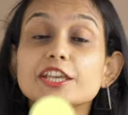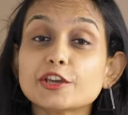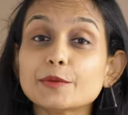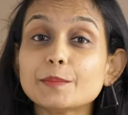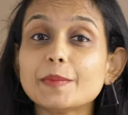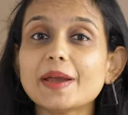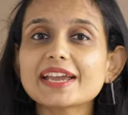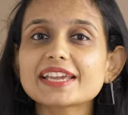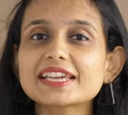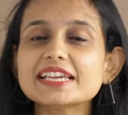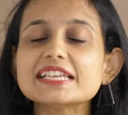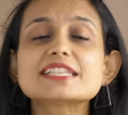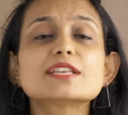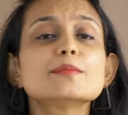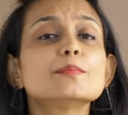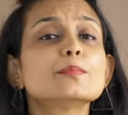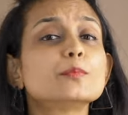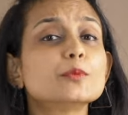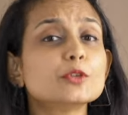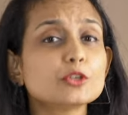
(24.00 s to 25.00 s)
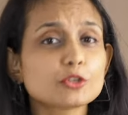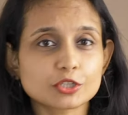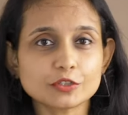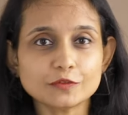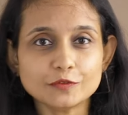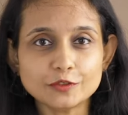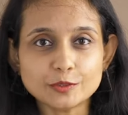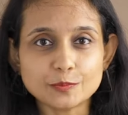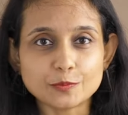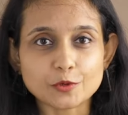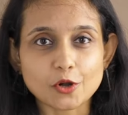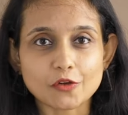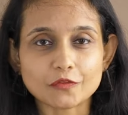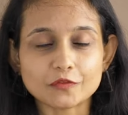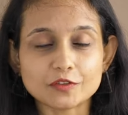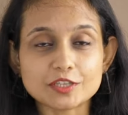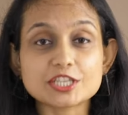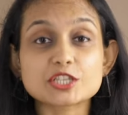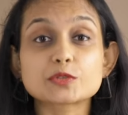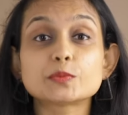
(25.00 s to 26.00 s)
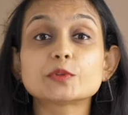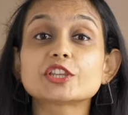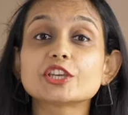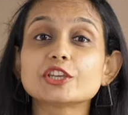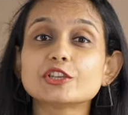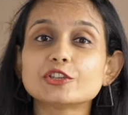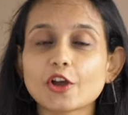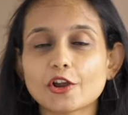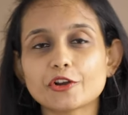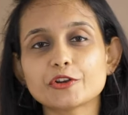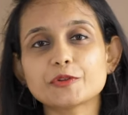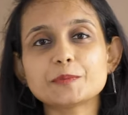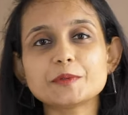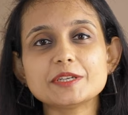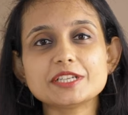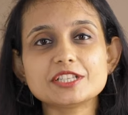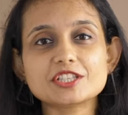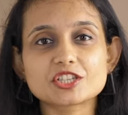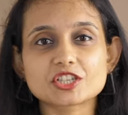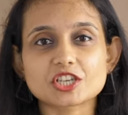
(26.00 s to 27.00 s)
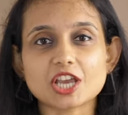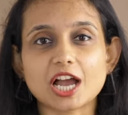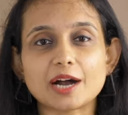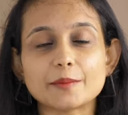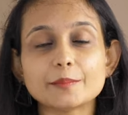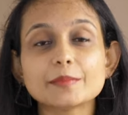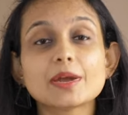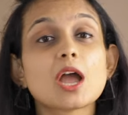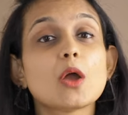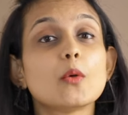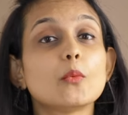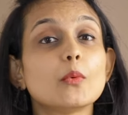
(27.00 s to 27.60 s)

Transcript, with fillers: Quebec is a beautiful province with a European charm,